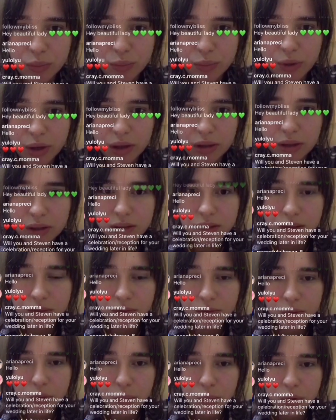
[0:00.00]
help
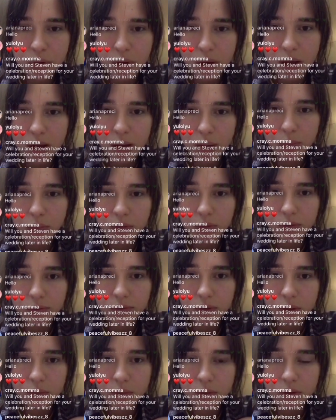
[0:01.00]
during your pregnancy
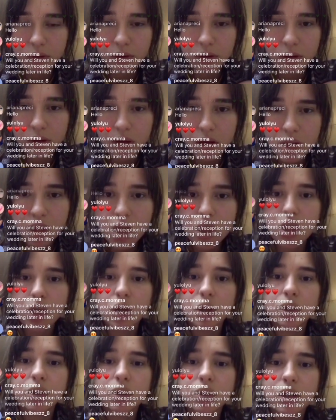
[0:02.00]
from your
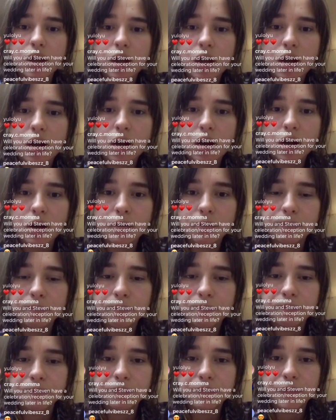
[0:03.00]
family?
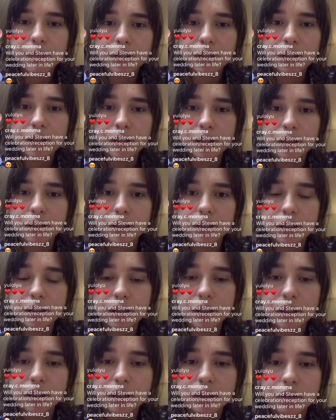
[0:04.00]
Yeah,
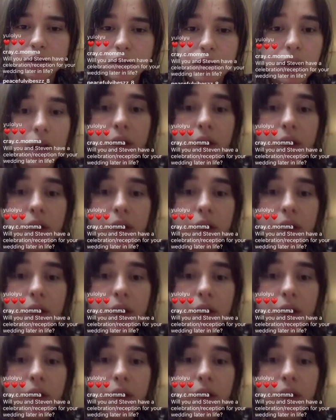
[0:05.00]
I